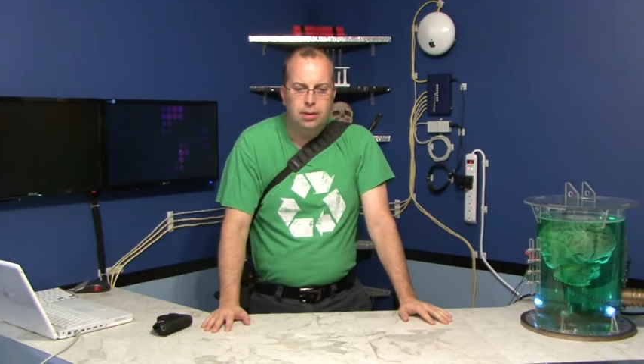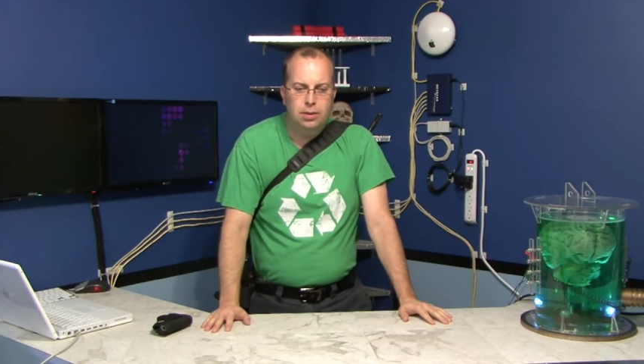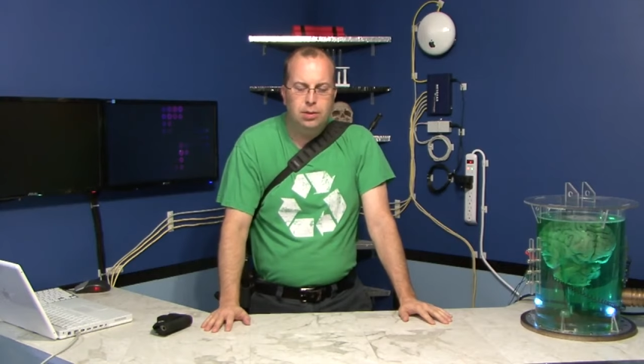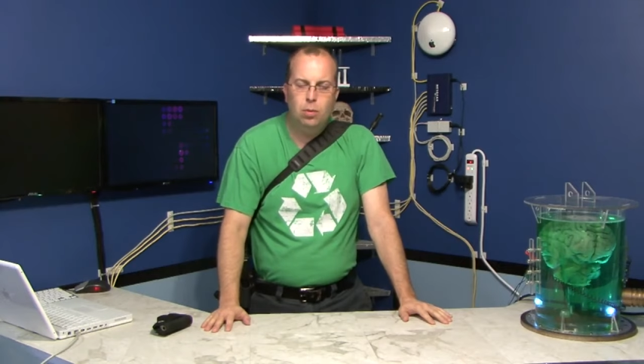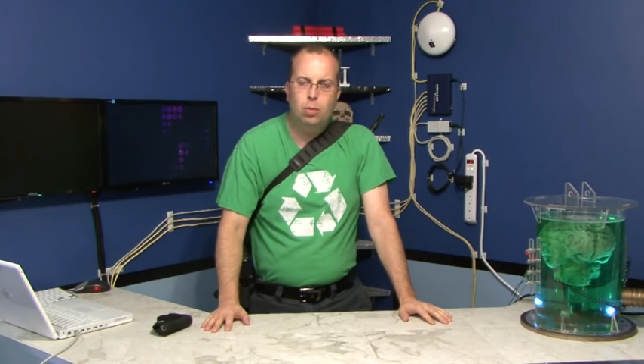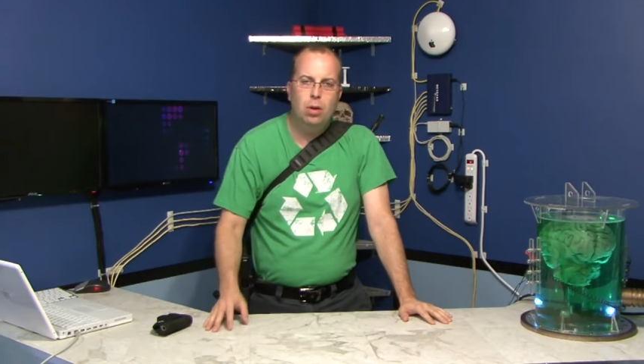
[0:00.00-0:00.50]

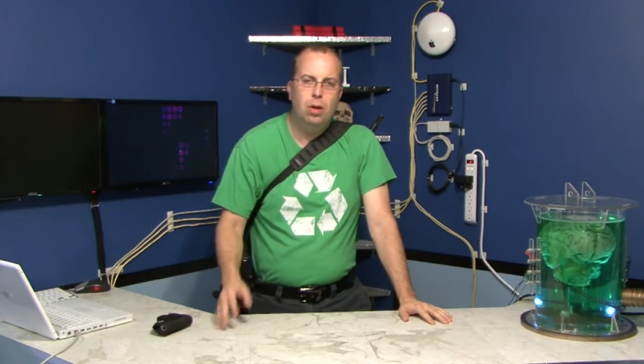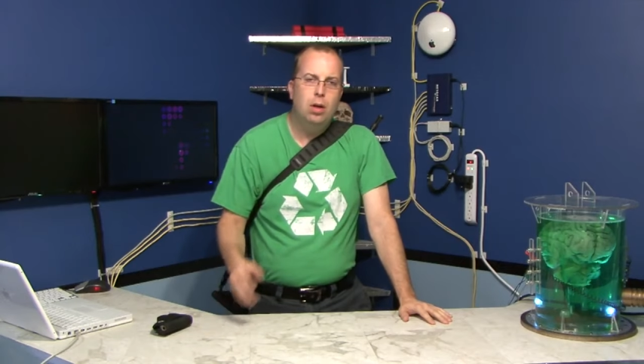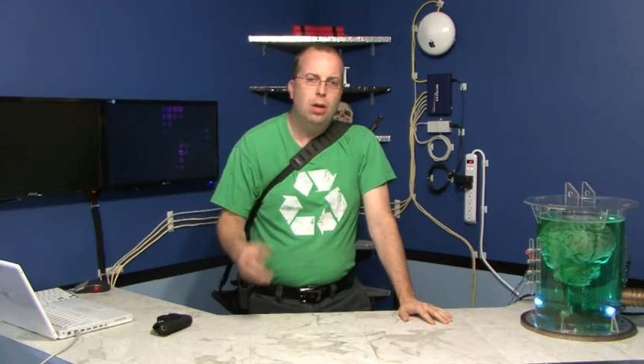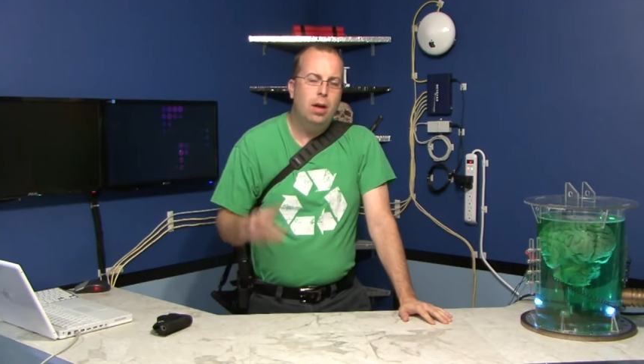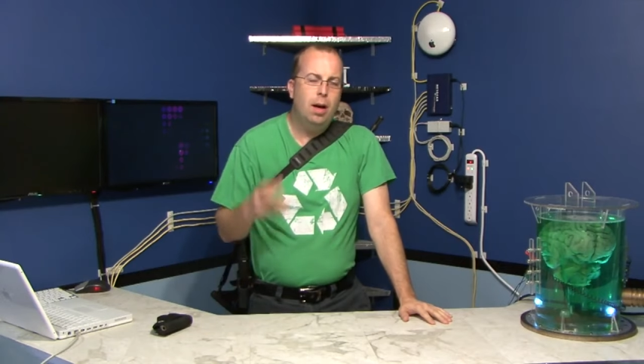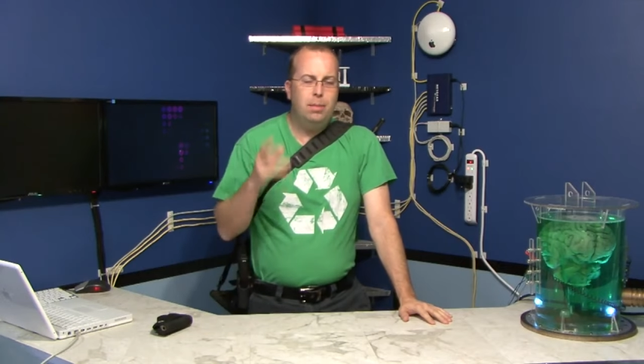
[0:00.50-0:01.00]
so
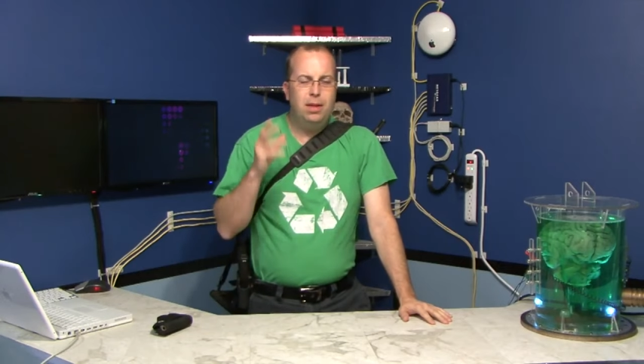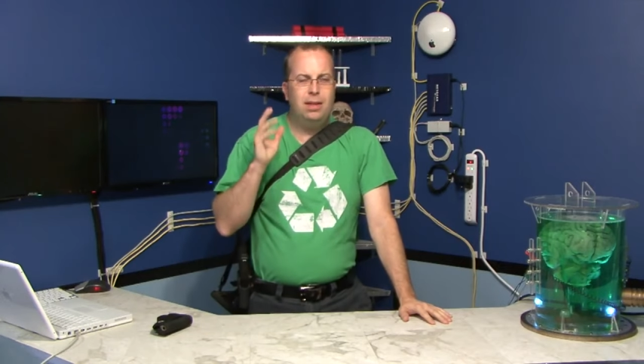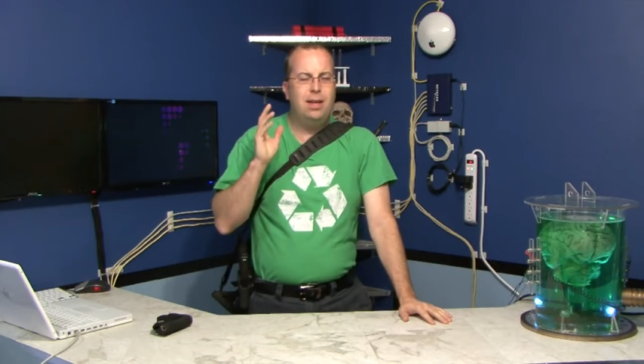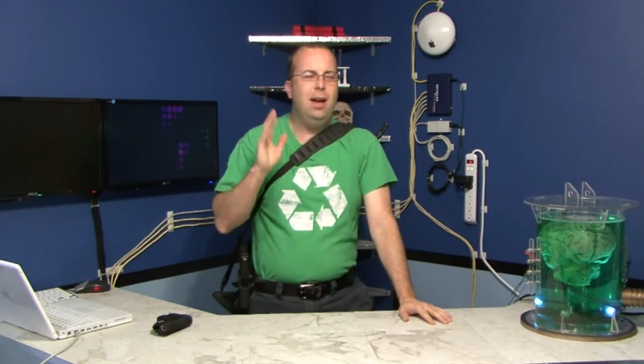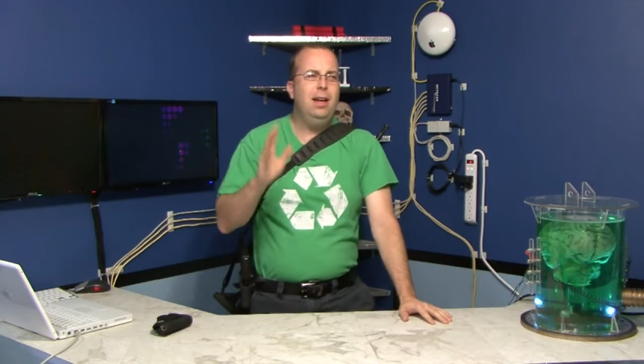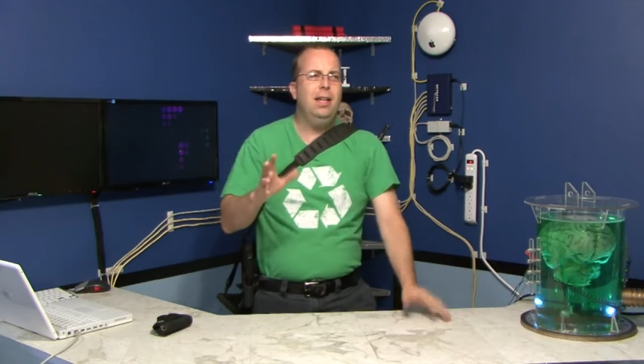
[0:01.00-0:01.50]
I'm gonna
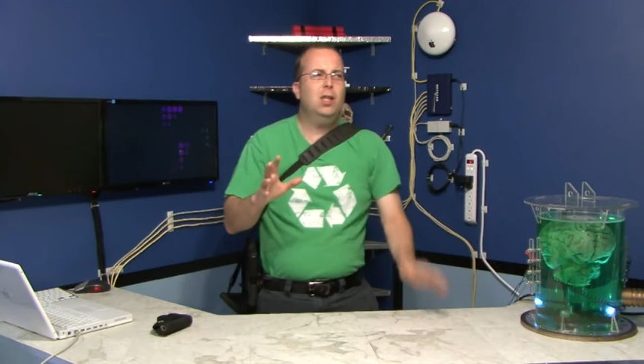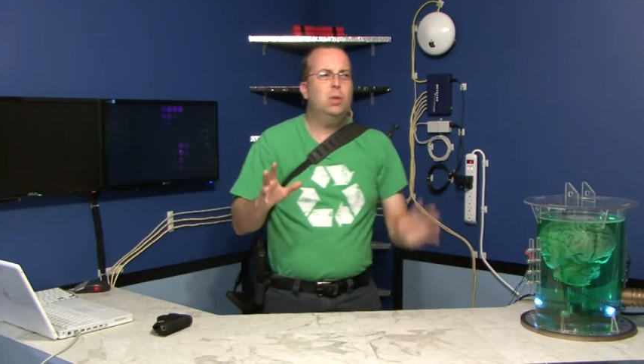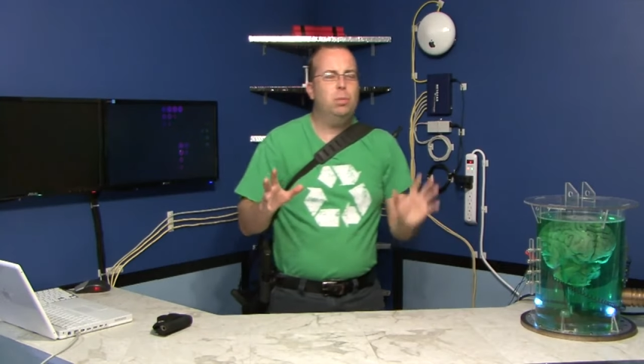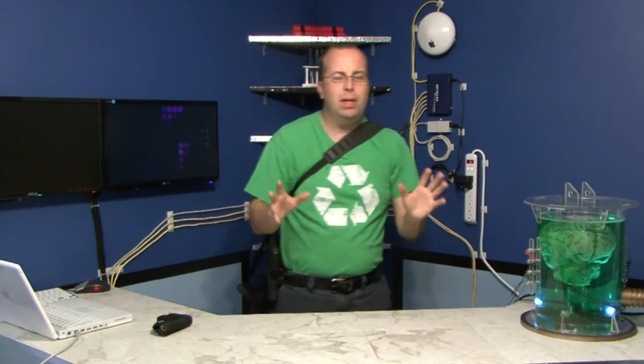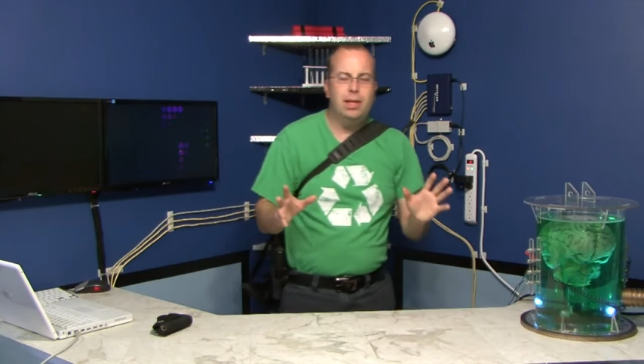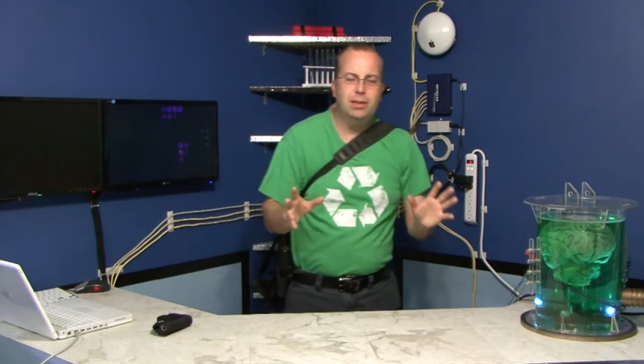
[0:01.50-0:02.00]
kinda
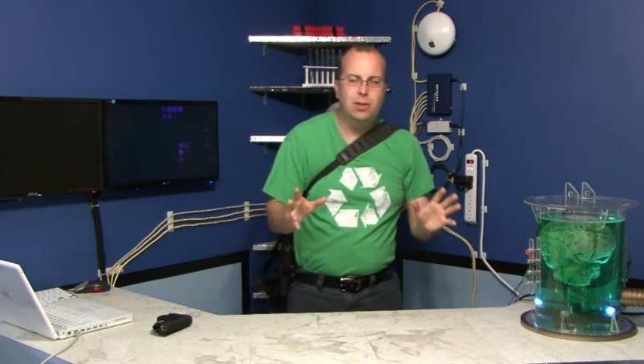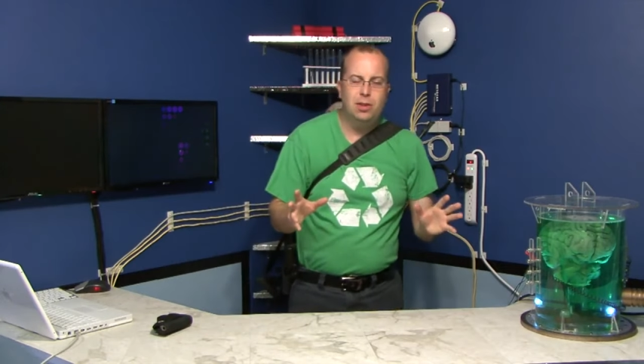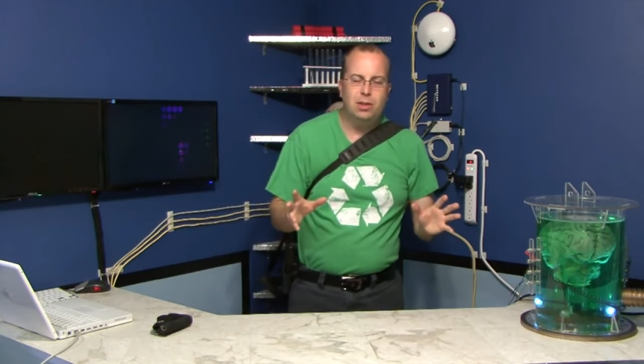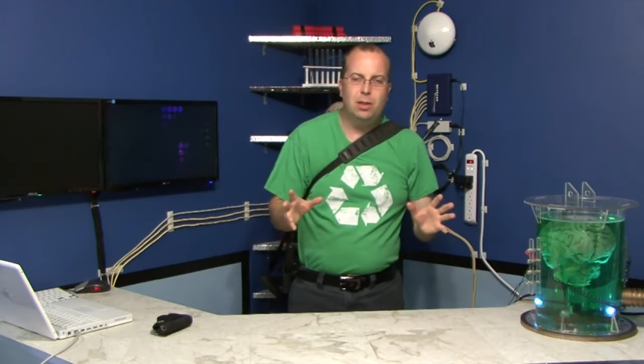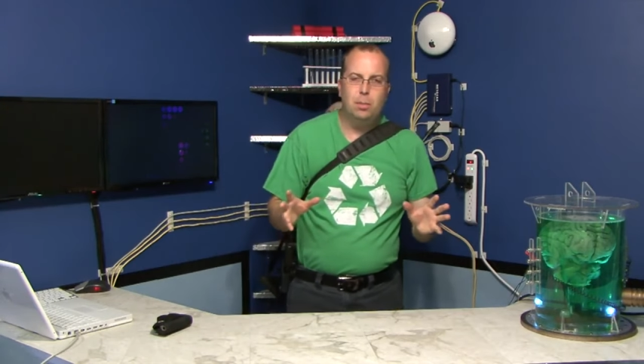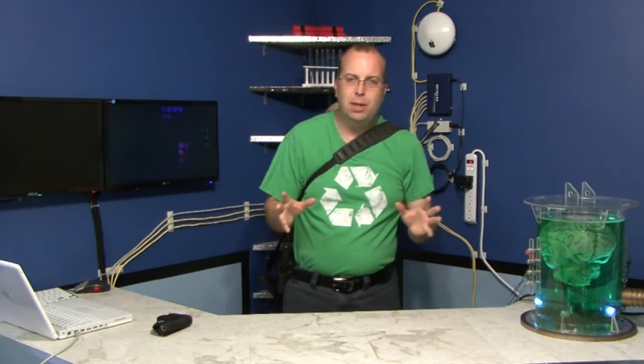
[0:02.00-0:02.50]
explain it to you a little